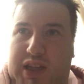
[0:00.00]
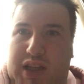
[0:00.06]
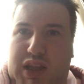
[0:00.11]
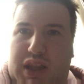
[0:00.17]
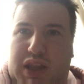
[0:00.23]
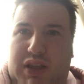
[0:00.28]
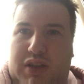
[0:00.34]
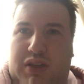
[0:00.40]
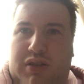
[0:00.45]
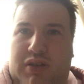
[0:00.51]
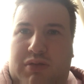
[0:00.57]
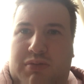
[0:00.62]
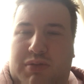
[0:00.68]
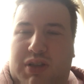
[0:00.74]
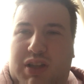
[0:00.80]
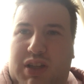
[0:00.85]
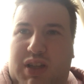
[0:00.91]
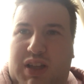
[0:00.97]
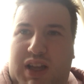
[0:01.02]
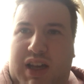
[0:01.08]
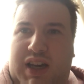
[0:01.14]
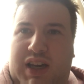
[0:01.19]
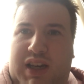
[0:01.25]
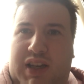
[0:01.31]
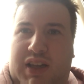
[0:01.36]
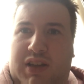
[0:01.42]
So we did
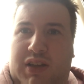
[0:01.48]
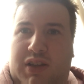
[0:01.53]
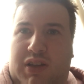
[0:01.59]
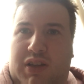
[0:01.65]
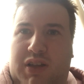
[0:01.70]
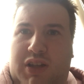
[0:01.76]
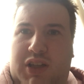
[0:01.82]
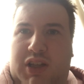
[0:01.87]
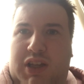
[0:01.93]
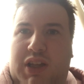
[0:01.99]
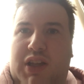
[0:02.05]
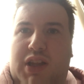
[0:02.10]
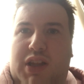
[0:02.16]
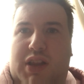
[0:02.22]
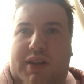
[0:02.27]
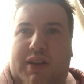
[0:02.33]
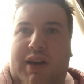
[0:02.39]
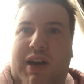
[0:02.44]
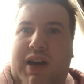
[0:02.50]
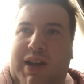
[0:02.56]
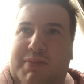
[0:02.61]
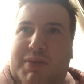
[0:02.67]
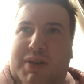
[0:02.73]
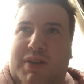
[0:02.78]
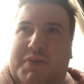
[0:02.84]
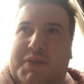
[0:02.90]
that. So I
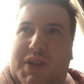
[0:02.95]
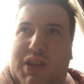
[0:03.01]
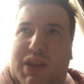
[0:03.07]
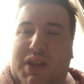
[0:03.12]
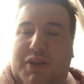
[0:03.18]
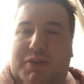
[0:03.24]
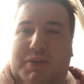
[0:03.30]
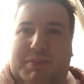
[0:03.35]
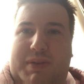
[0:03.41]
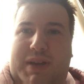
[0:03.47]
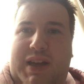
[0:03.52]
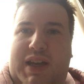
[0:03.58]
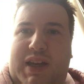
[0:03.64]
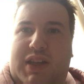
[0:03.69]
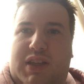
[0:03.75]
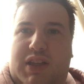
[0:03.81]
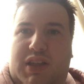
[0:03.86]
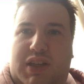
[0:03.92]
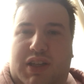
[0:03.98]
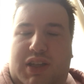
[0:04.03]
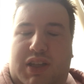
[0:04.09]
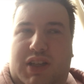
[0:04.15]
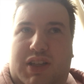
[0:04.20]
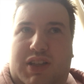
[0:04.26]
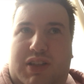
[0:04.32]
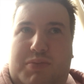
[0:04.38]
moved the sofa back
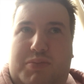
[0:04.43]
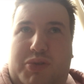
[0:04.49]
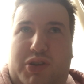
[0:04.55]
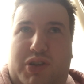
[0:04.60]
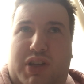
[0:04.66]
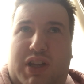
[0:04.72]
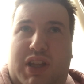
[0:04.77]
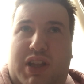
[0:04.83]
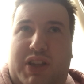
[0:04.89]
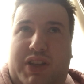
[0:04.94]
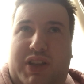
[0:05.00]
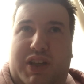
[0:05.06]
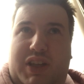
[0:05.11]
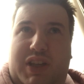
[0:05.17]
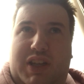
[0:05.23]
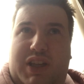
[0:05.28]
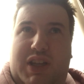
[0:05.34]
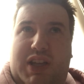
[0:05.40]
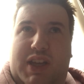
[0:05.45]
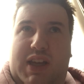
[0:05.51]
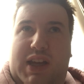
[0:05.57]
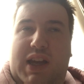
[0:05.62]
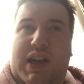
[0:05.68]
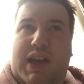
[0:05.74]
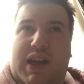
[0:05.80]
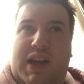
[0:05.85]
to put in,
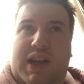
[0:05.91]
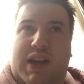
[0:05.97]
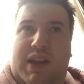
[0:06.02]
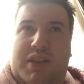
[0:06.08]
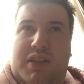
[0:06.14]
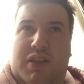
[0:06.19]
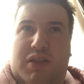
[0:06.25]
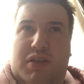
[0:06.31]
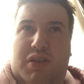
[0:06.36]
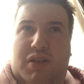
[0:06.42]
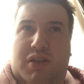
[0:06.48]
and